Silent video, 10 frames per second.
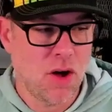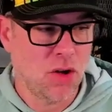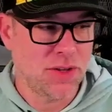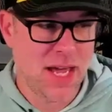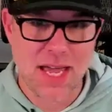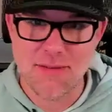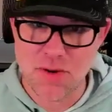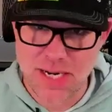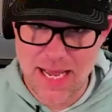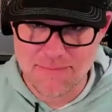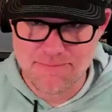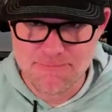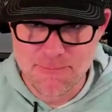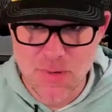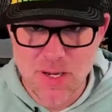all day, every day.
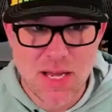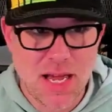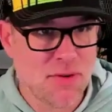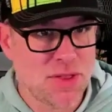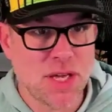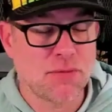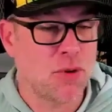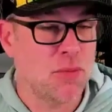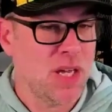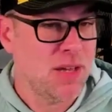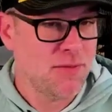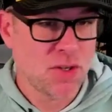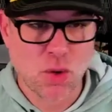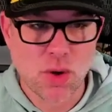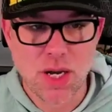Everything from
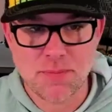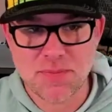inventory